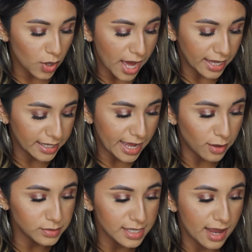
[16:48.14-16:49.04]
I
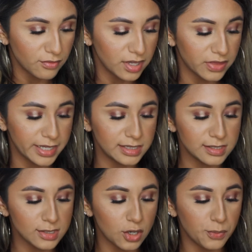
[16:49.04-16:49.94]
count everything.
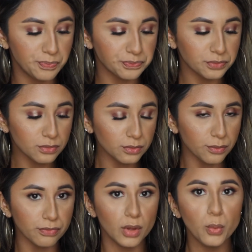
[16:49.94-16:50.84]
So
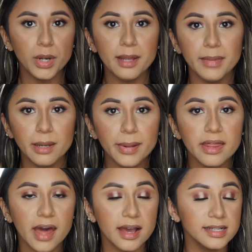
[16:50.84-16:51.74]
what I mean by
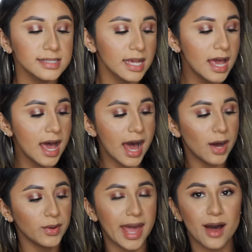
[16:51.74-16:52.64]
that is
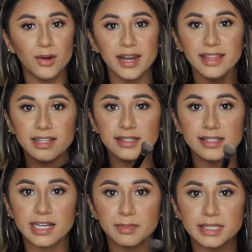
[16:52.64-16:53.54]
I'll count like the
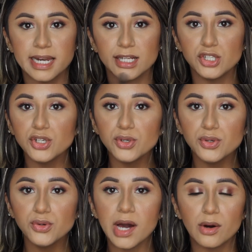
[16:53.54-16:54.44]
dips that I
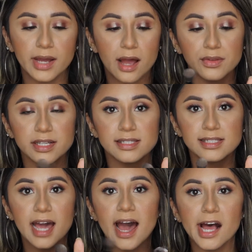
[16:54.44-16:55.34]
do, I'll count the
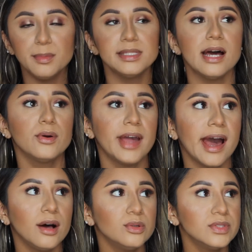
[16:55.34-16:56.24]
taps, I'll
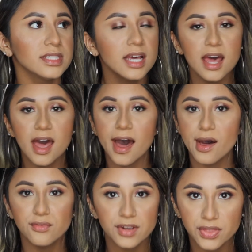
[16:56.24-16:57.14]
count
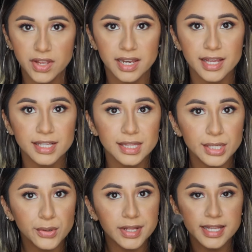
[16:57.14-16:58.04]
everything. Like
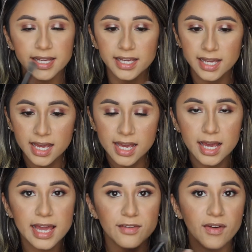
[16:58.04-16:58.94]
literally,
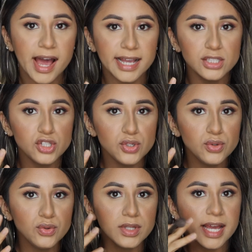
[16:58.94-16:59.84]
if I do
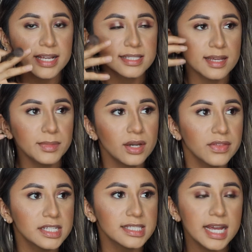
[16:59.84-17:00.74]
like something
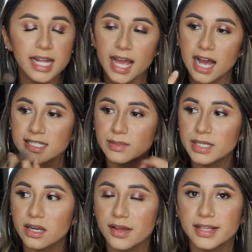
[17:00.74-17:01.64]
on this side, it has to be
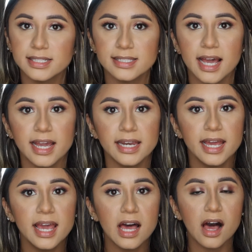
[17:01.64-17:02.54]
done on this side.
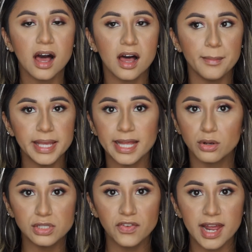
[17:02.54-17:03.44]
And that
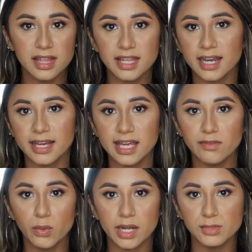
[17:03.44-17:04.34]
goes for anything. Like even when I'm